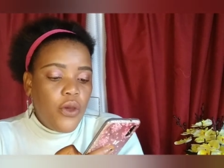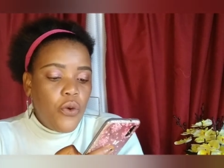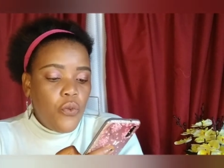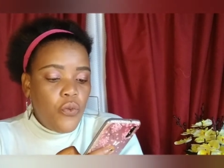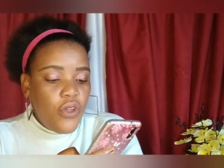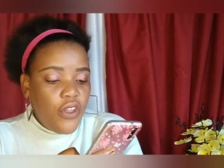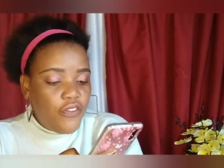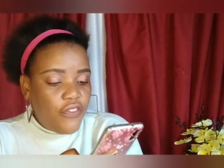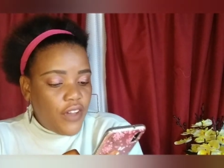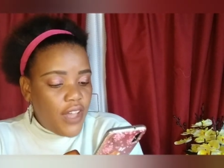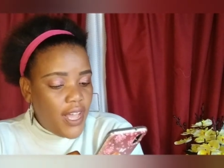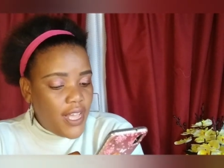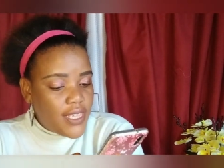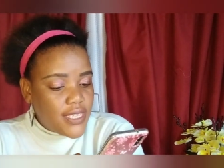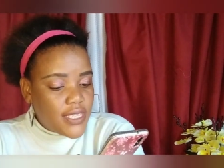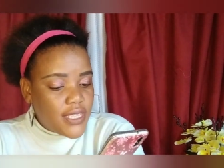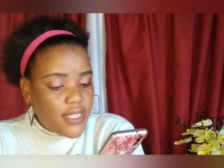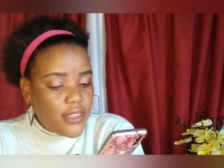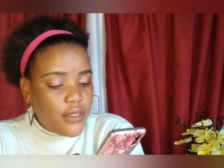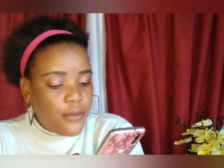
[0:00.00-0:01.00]
We've
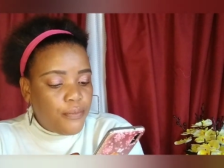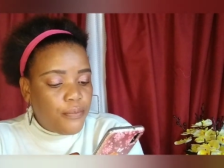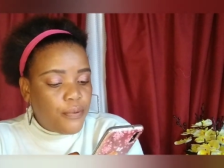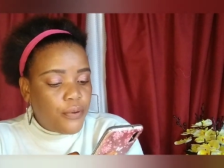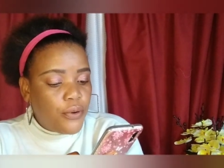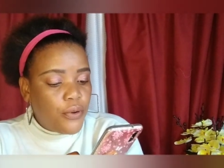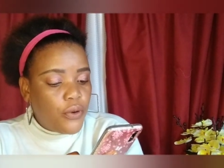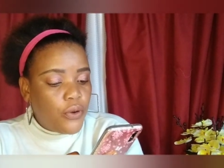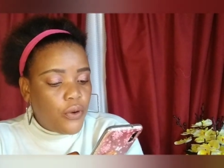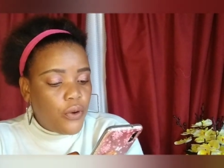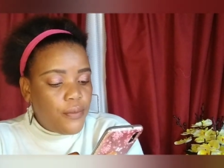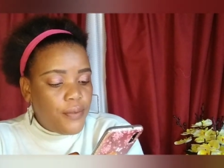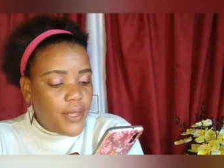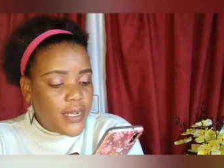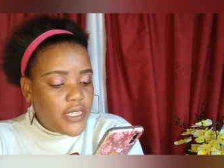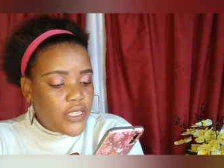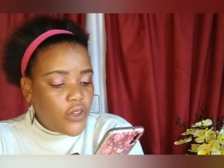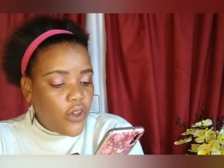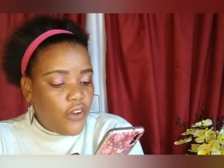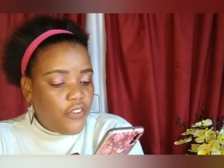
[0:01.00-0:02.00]
asked the
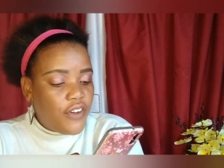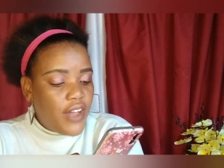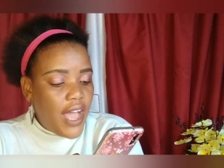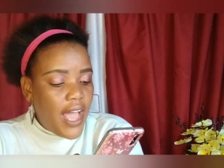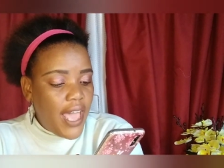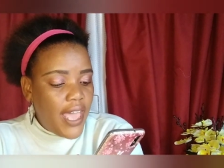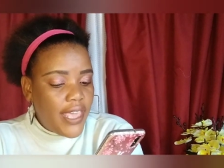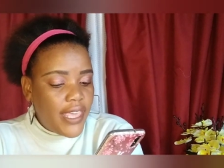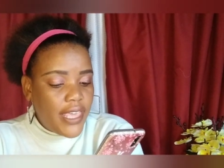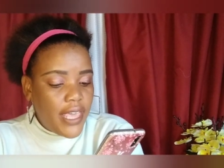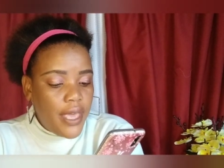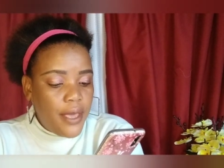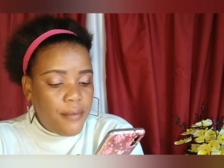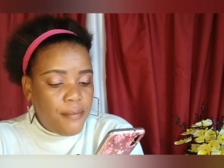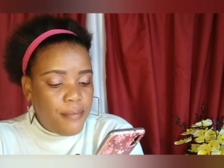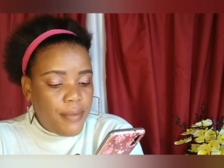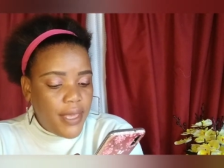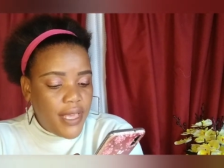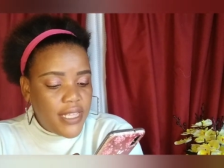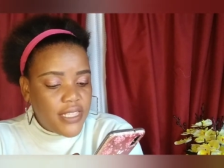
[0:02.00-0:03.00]
procurement of high care
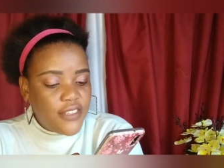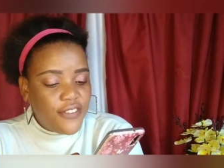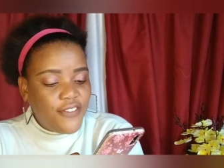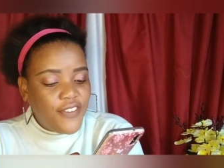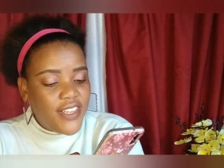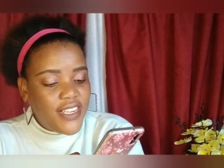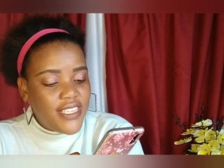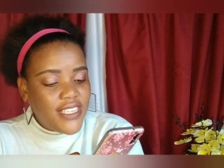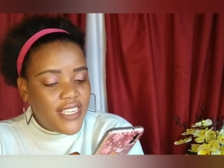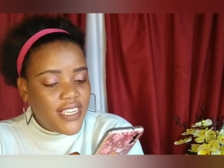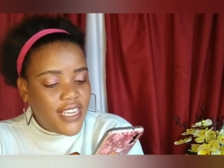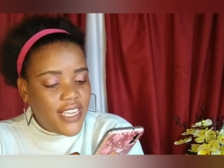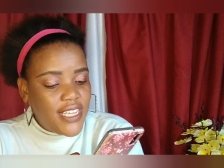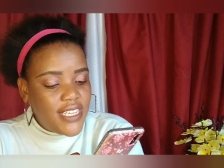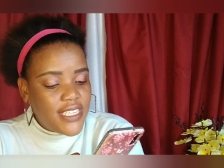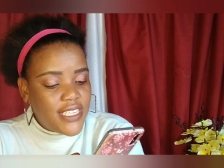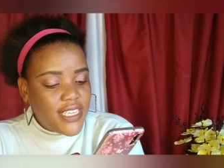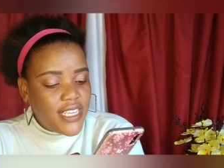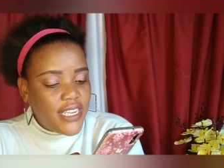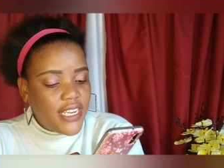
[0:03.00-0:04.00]
beds,
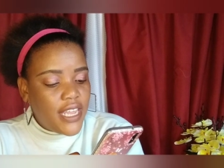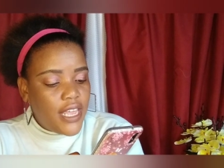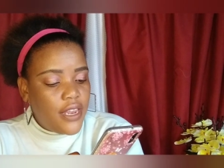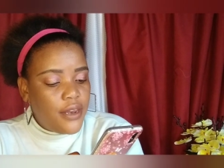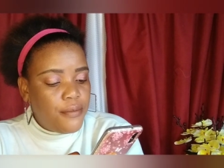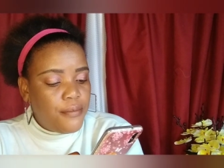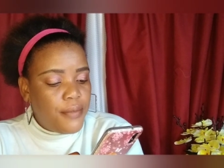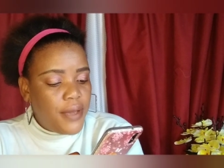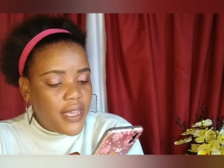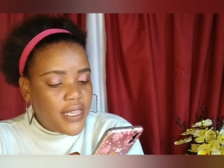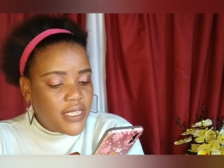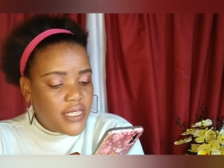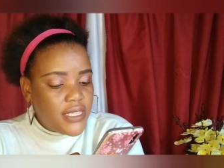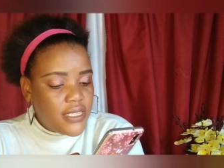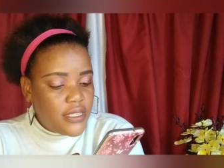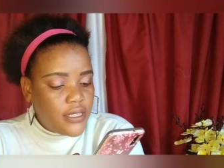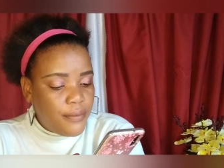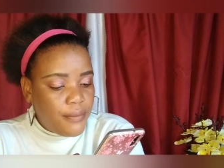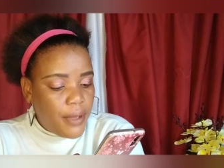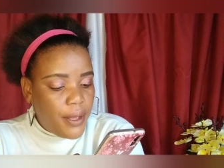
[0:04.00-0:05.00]
ventilation, and
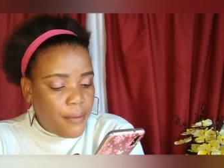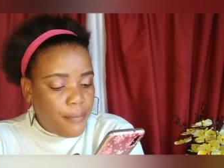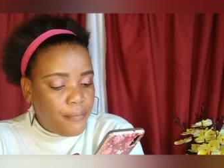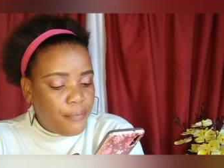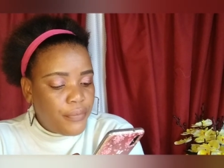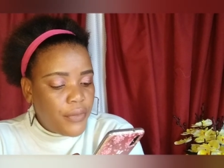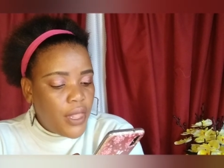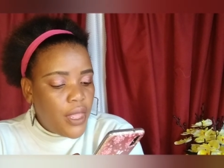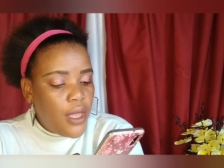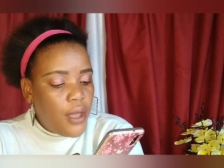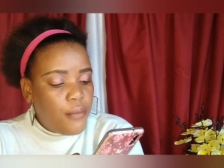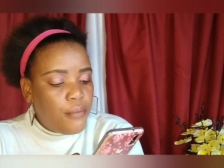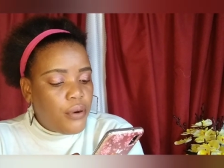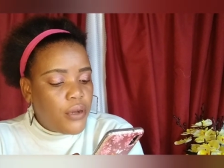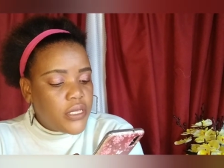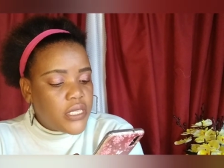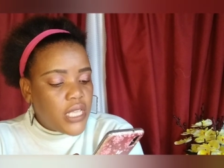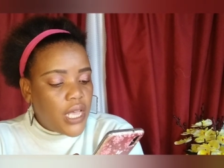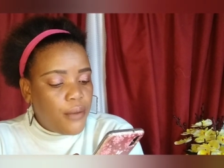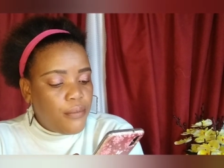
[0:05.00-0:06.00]
maximum
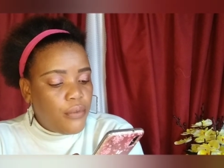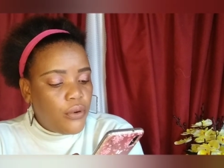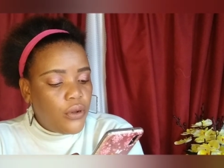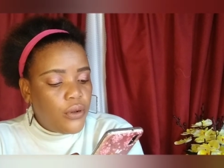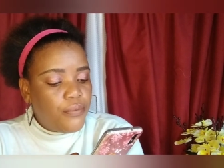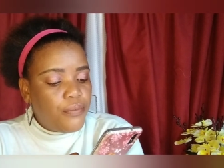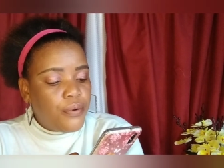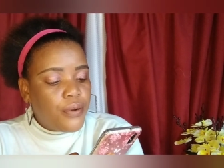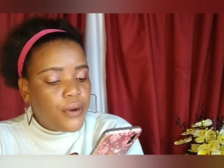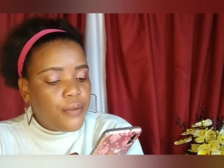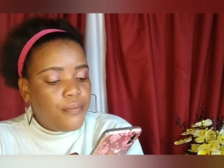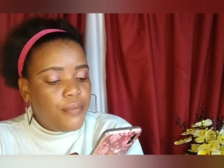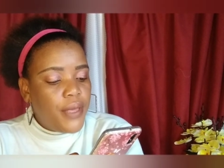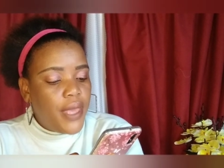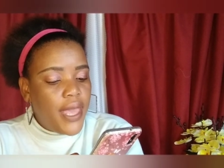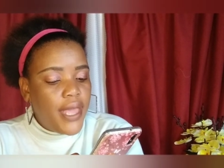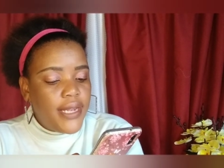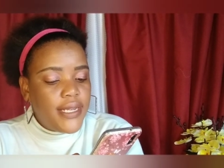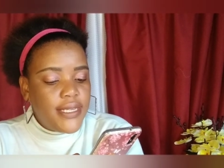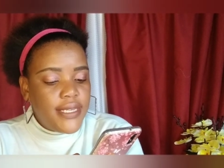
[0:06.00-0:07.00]
possible
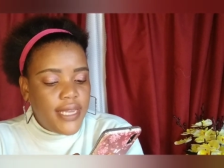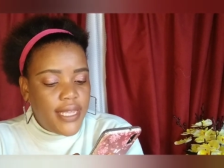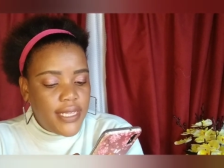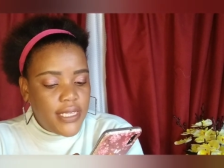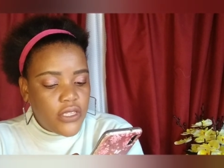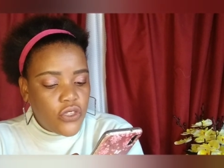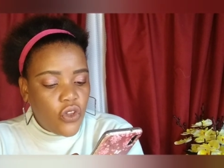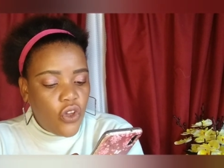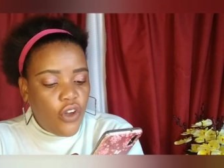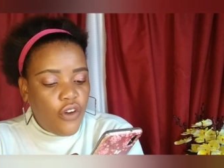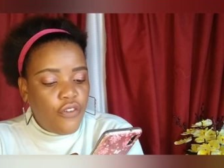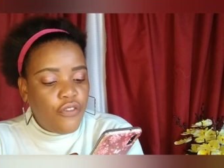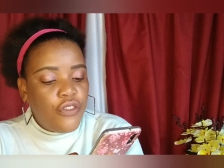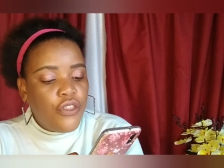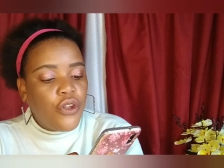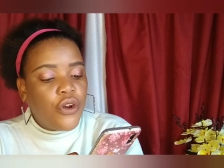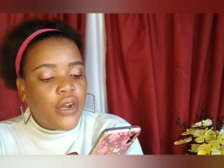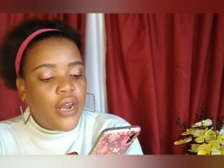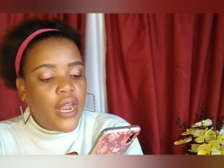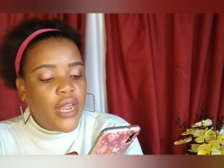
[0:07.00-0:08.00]
preparedness of
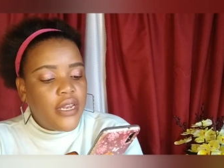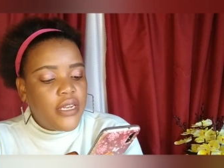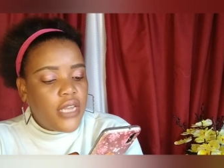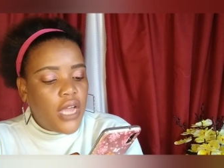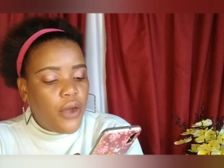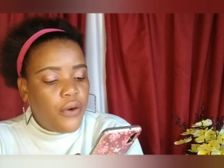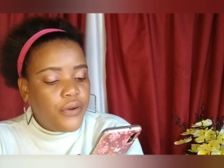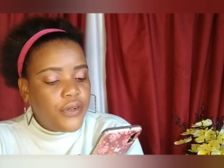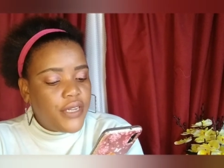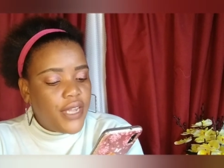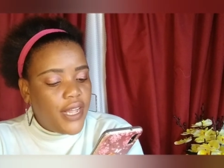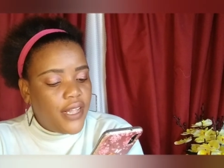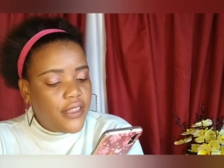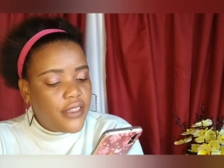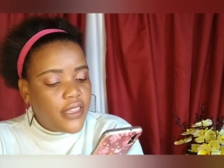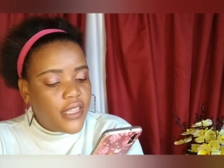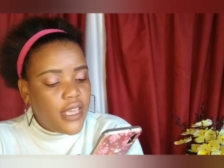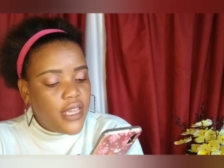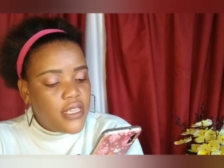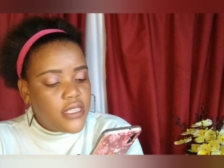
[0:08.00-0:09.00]
the rundown
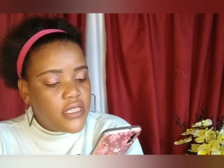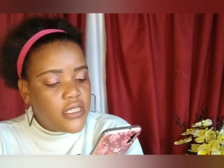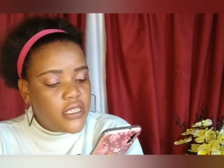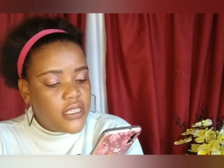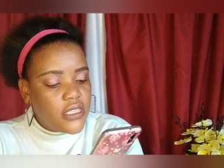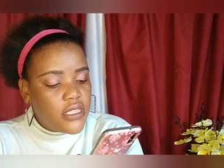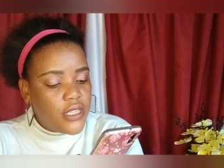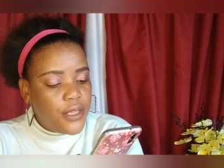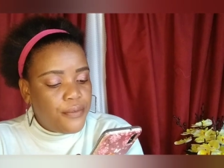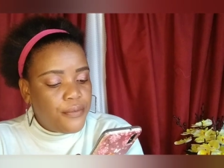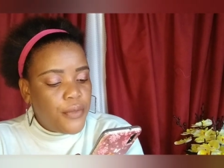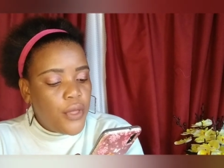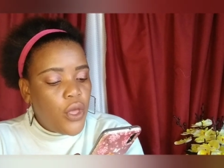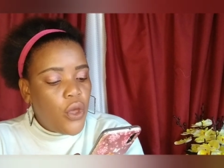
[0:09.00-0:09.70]
healthcare system